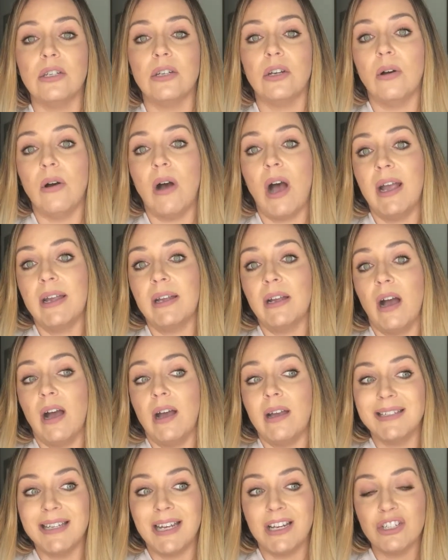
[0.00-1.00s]
You know, I
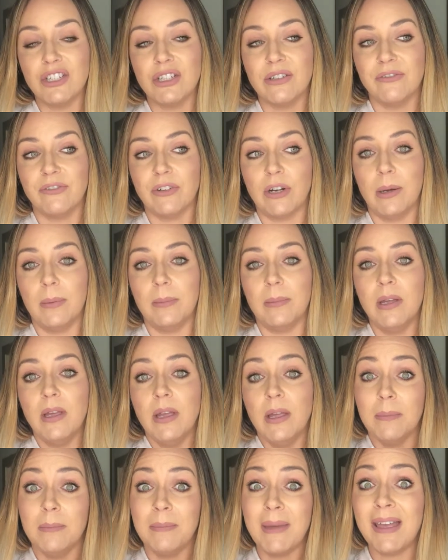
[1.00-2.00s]
got attention from
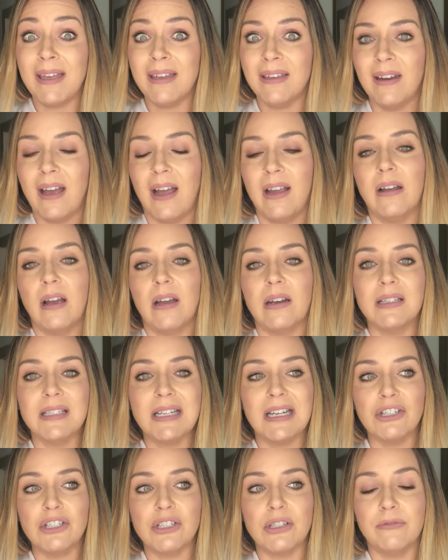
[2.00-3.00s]
men, I got
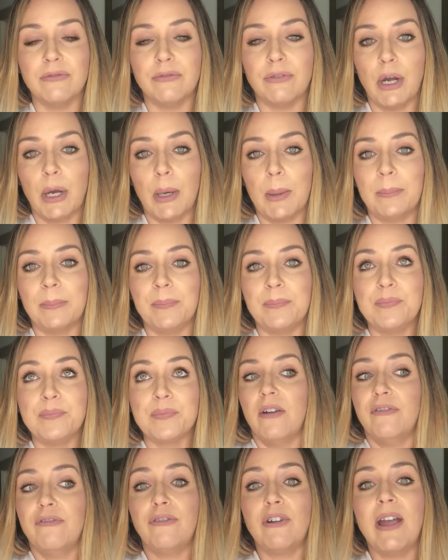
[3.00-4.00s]
attention from
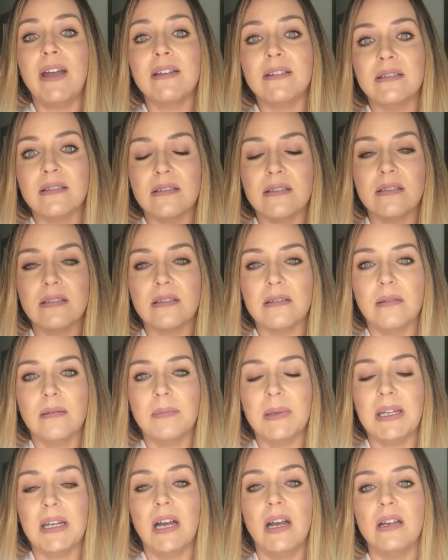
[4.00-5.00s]
friends,
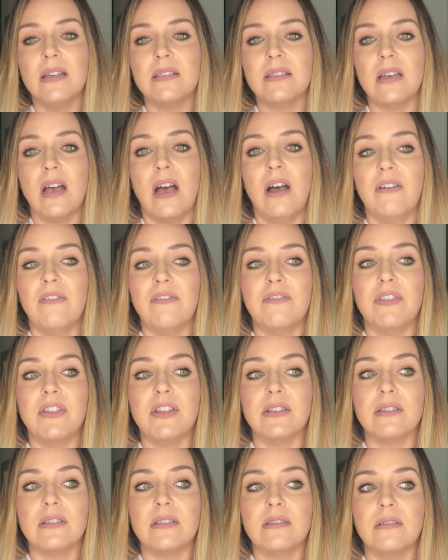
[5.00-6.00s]
because of
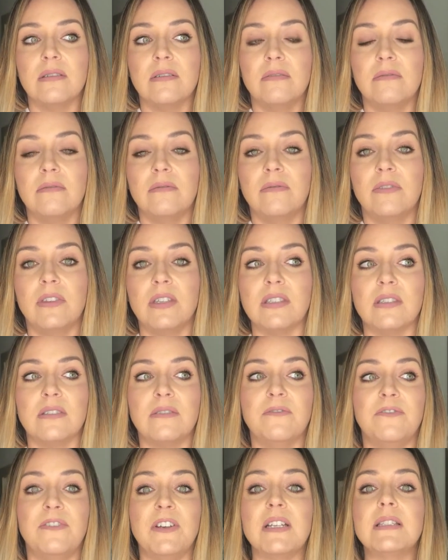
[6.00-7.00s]
this
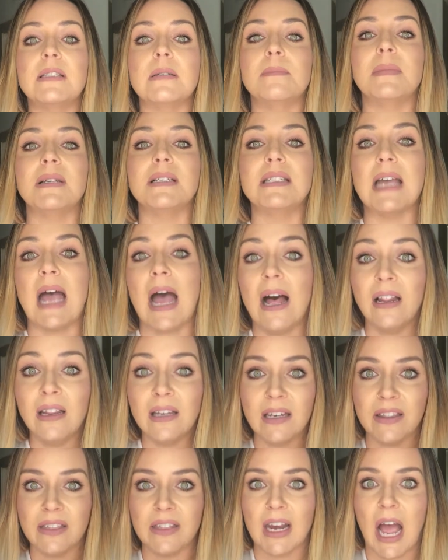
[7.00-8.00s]
victim
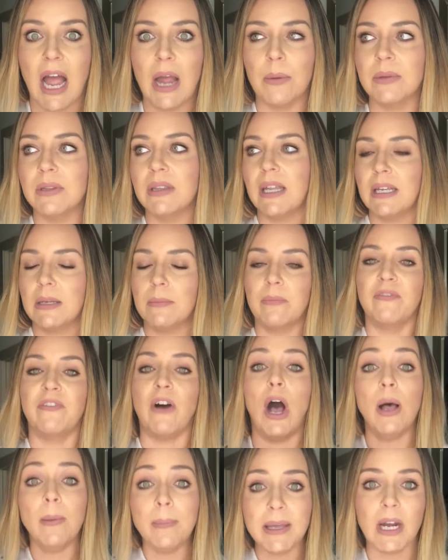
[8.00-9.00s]
mentality that I would like
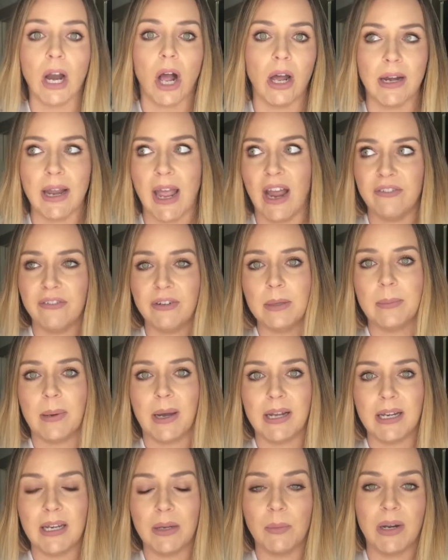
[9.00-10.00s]
vomit on
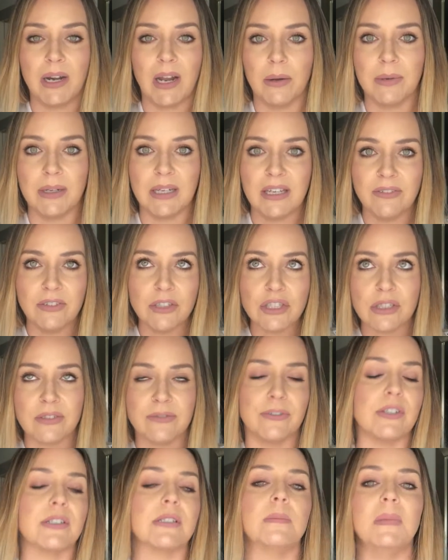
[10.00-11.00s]
everybody when I would even
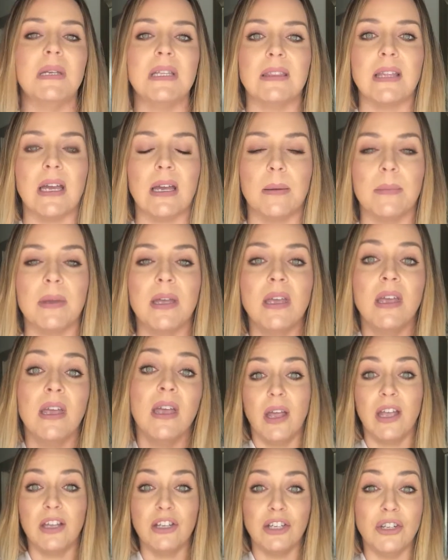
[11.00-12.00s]
just first meet them.
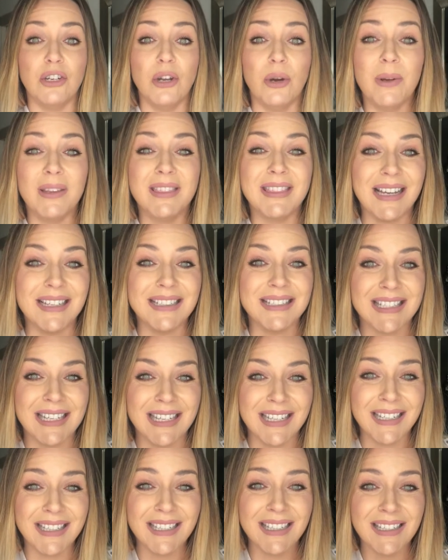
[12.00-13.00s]
And you know what that
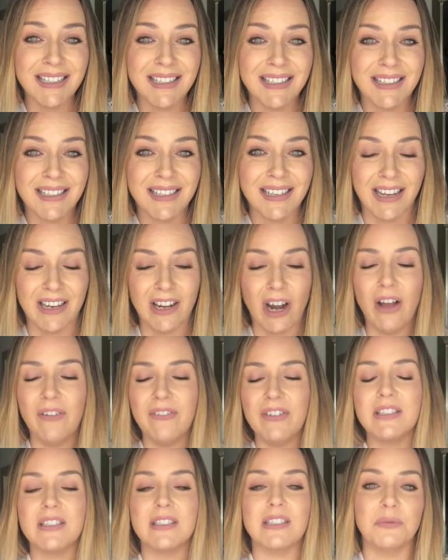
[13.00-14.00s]
did? It
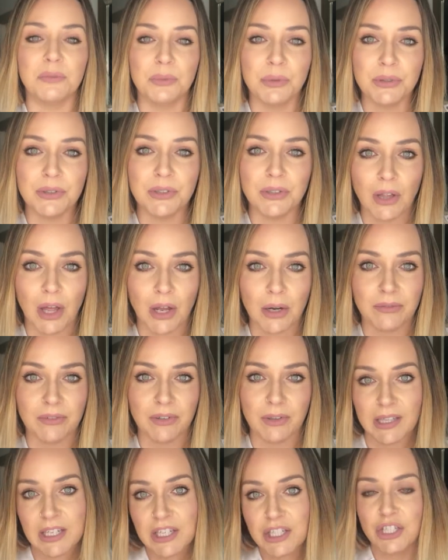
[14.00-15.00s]
obviously ruined a lot
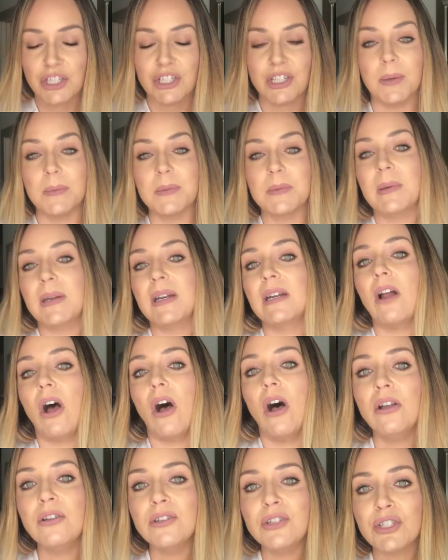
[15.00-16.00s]
of relationships, but it
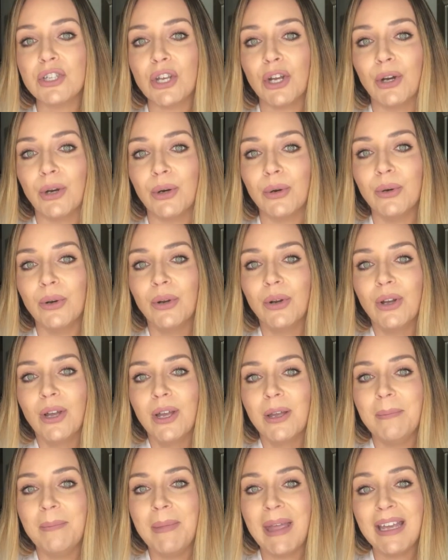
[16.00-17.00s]
also
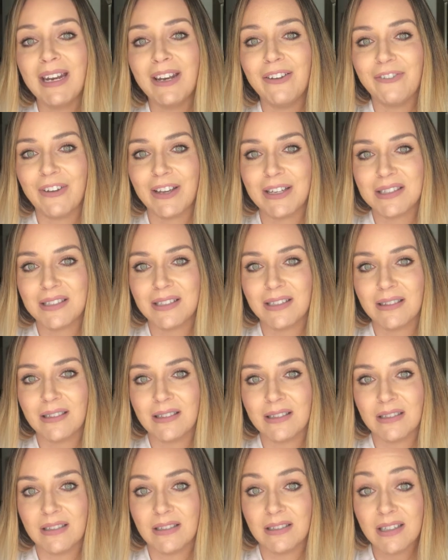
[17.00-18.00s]
manifested
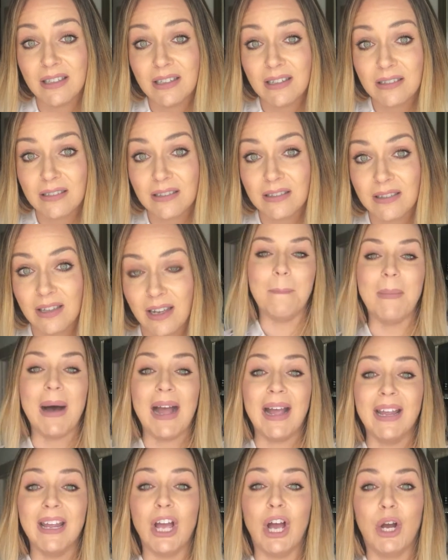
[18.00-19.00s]
this disease.
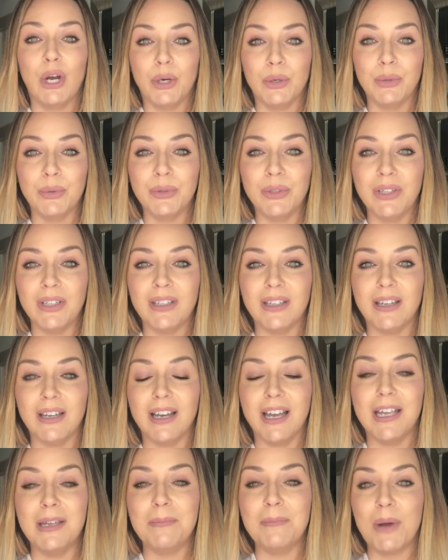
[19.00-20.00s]
My own
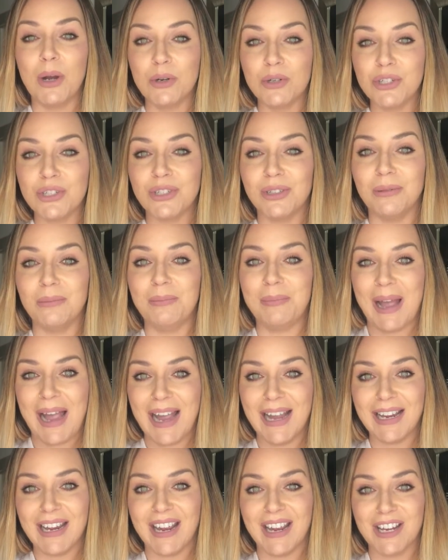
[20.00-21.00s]
emotional
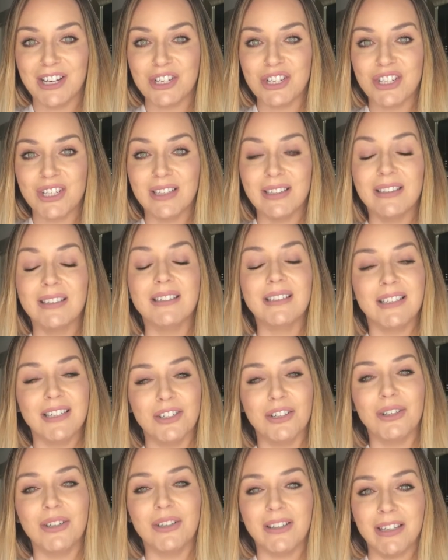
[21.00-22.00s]
baggage
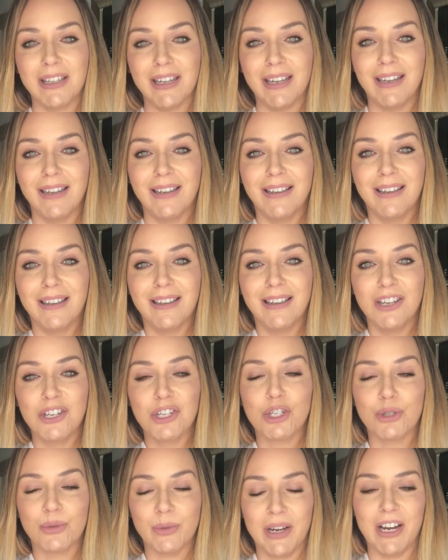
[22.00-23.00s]
literally
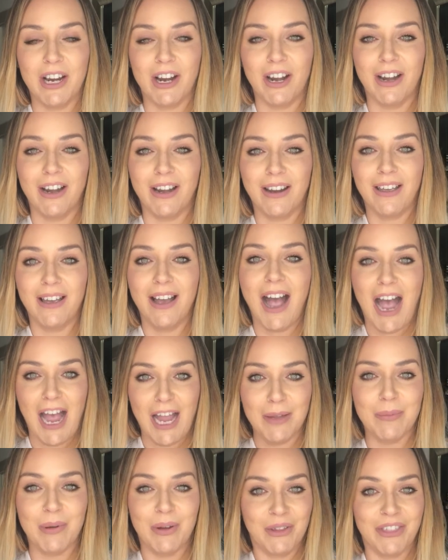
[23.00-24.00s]
triggered
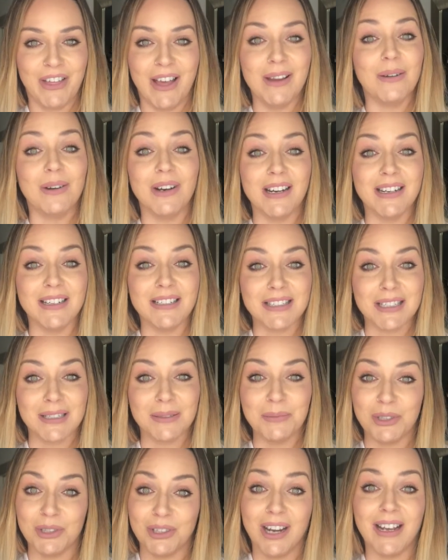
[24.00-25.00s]

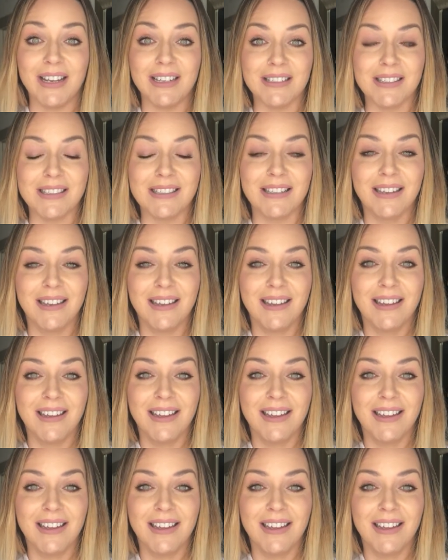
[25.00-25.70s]
hypothyroidism, you guys.